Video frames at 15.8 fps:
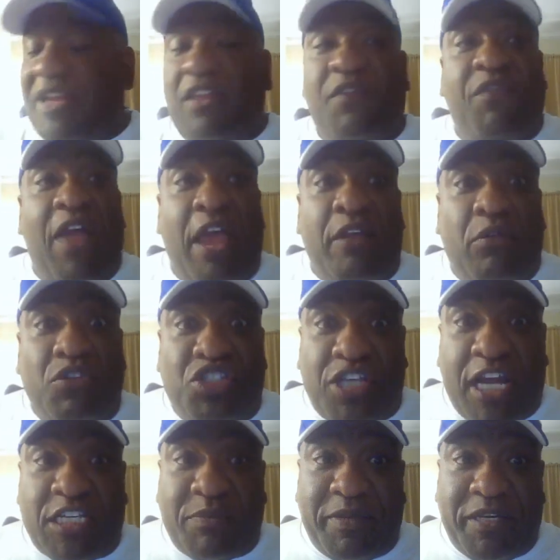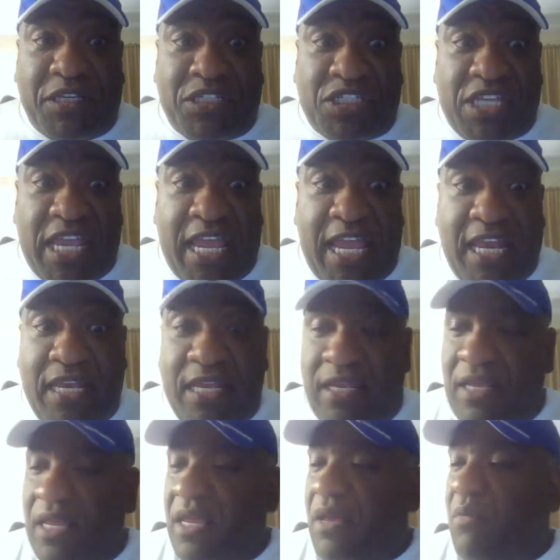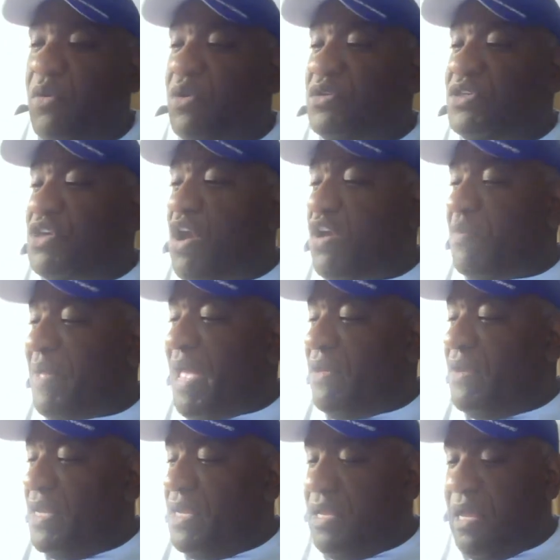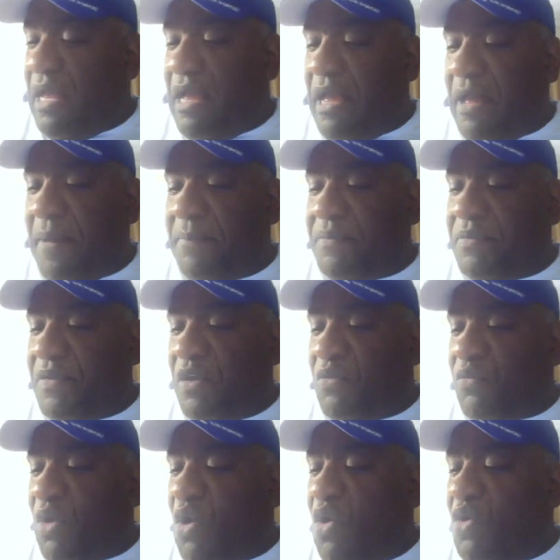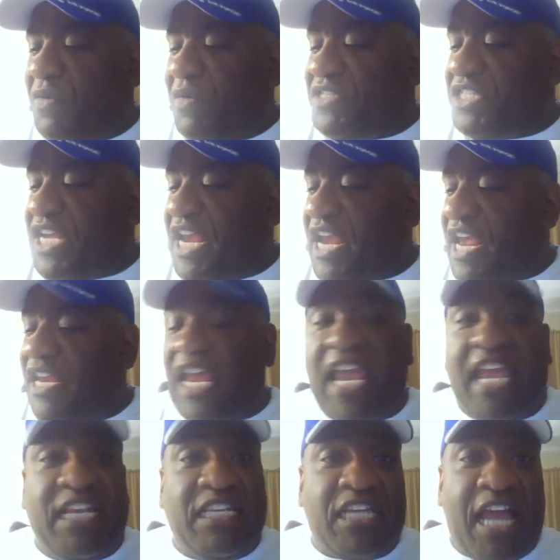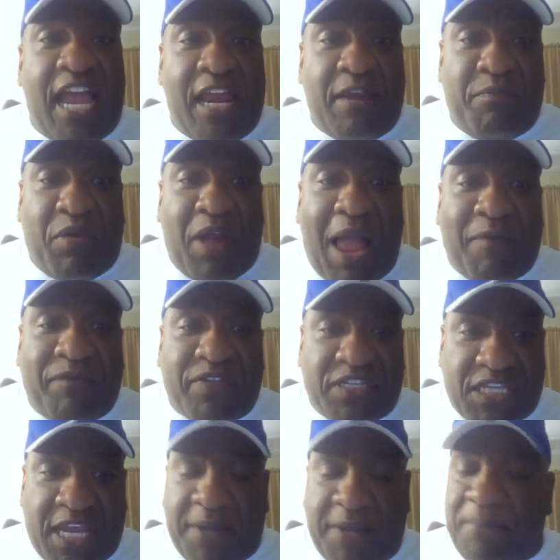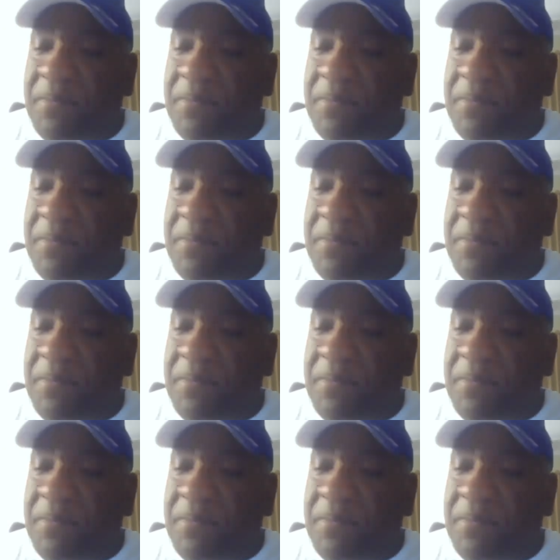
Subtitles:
the final judgment of sin. We're going to talk about the role of sin in the end time prophecy.